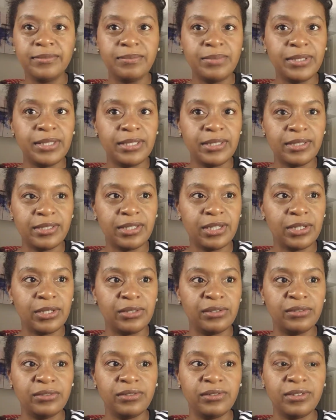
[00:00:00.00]
please
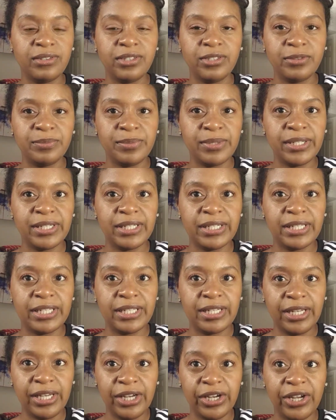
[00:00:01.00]
don't put it
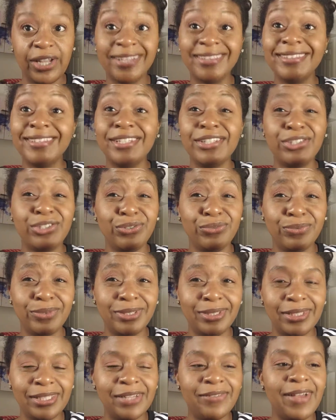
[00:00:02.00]
in here unless you
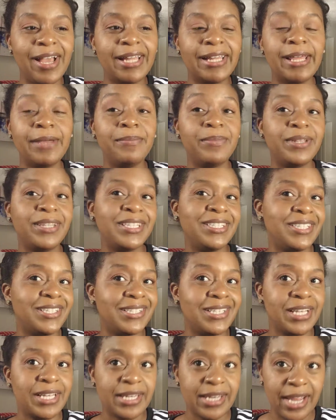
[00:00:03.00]
really love highlight. But this
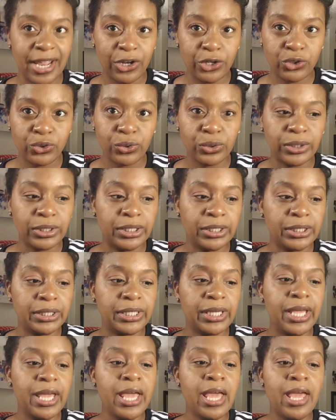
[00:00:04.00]
is a natural
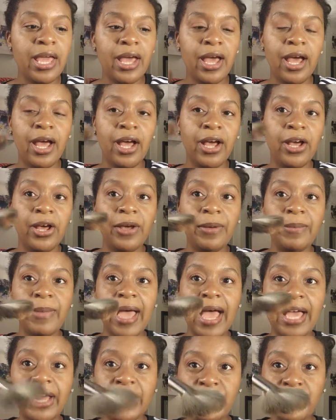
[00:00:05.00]
look.
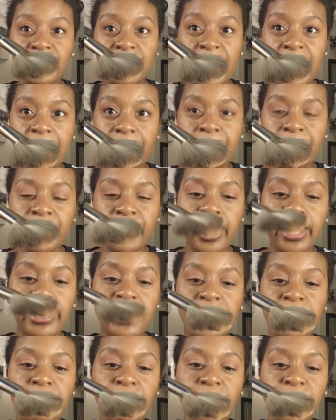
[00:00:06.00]
I do not put
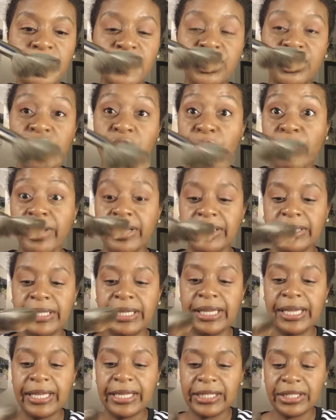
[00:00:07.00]
the brush
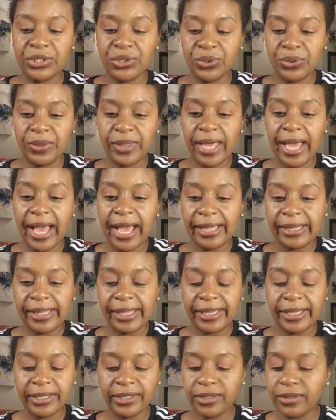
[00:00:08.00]
directly into the
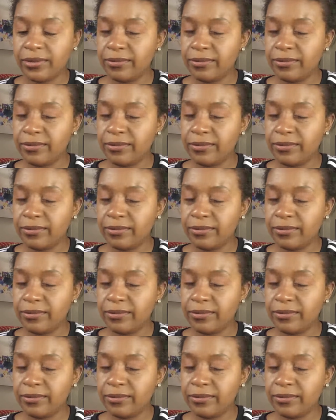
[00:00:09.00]
highlight.